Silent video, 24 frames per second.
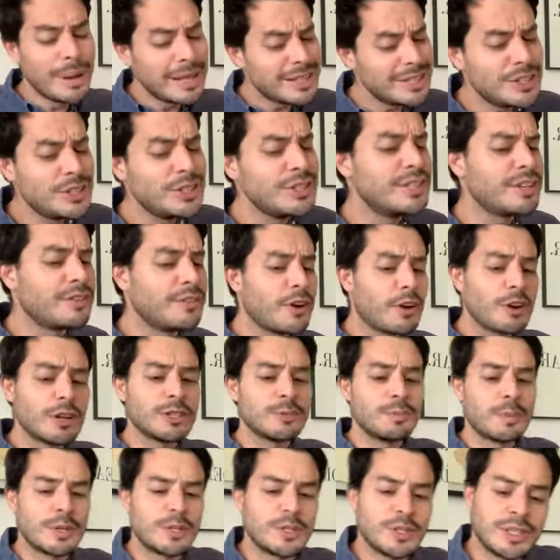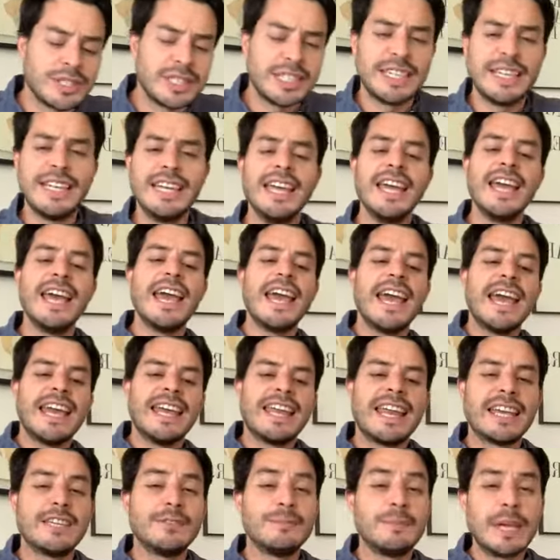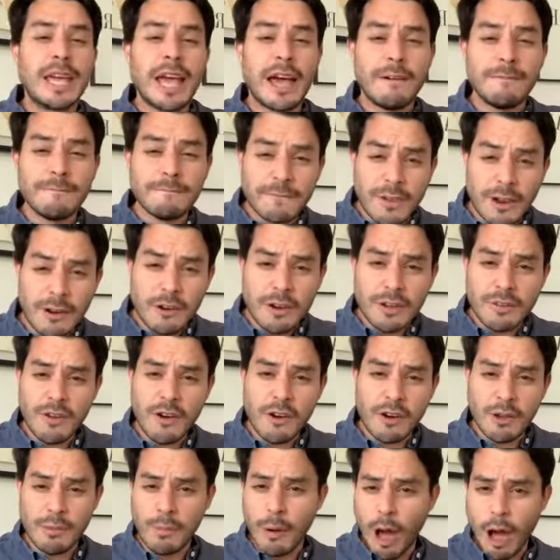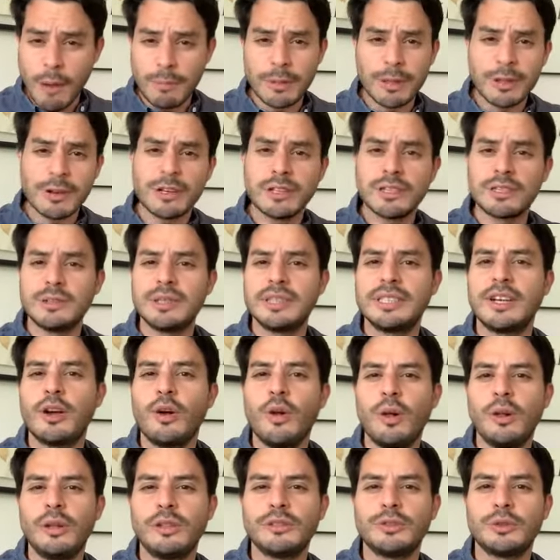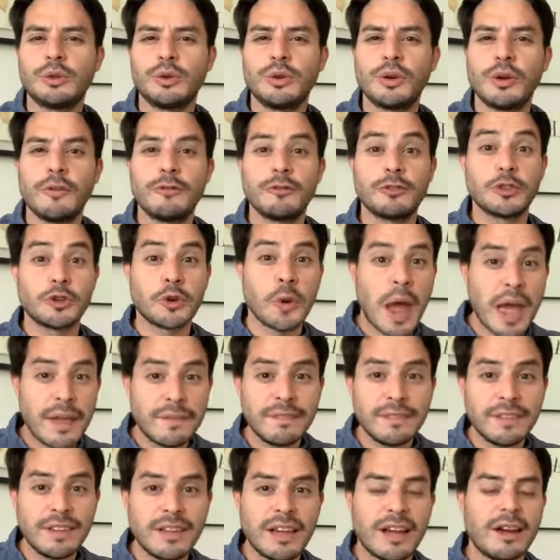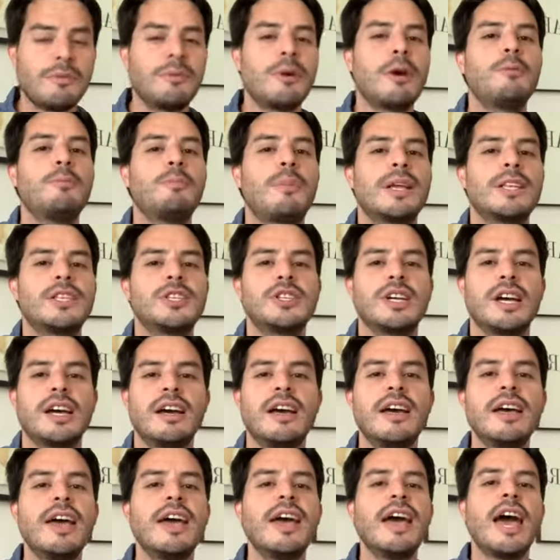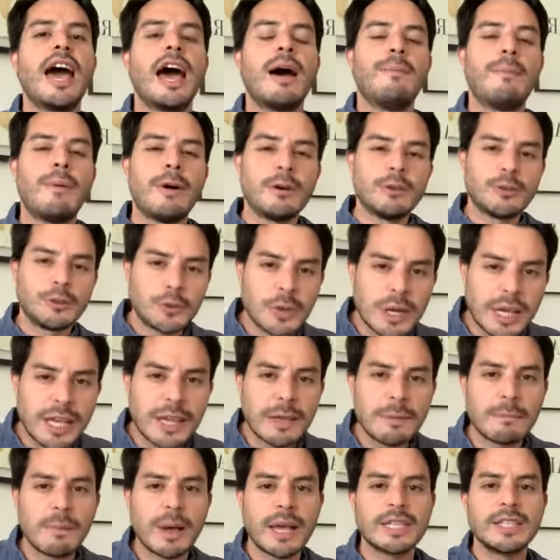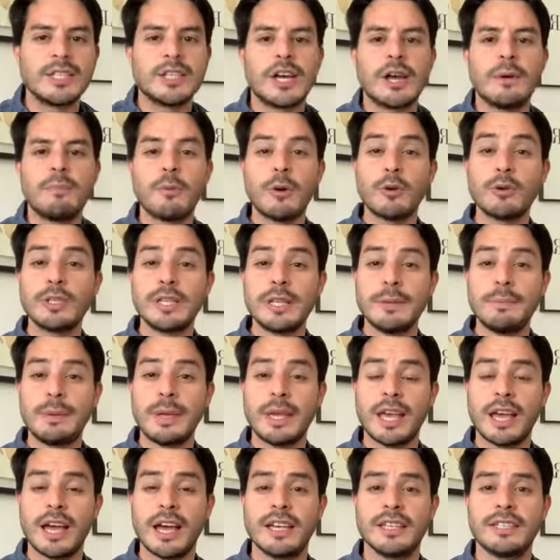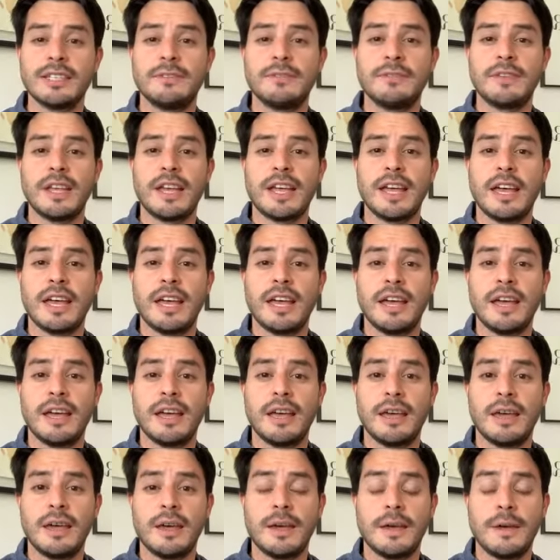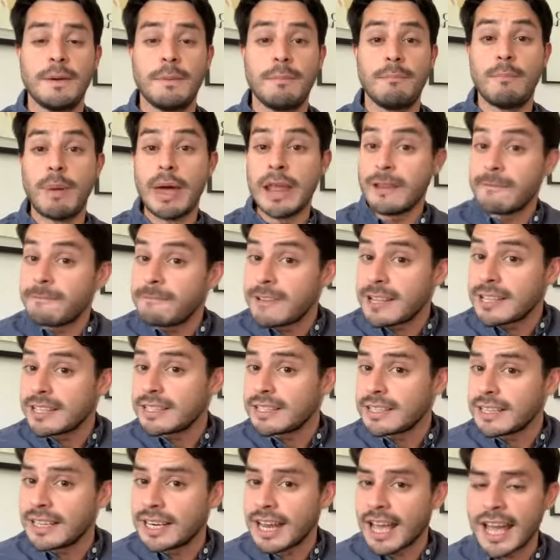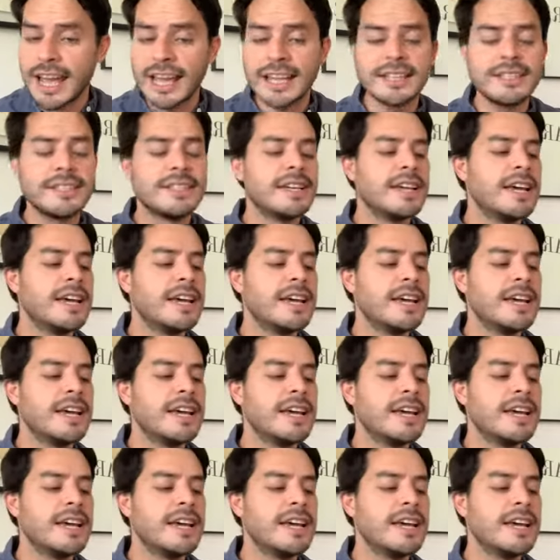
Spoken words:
is a very special tea. It has become very, very popular. There is a whole sort of trend around matcha, about drinking matcha, mostly because of the benefits it has.